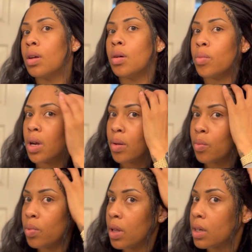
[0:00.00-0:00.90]
probably
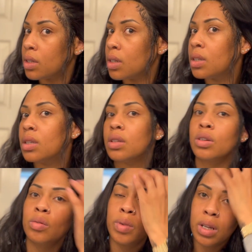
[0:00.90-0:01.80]
plug just a
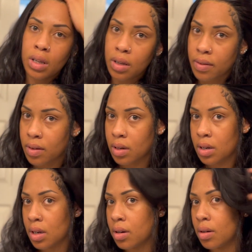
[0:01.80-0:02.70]
little bit in
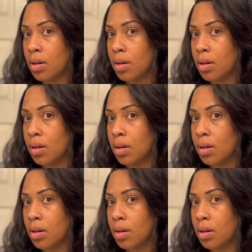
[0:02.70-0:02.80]
here.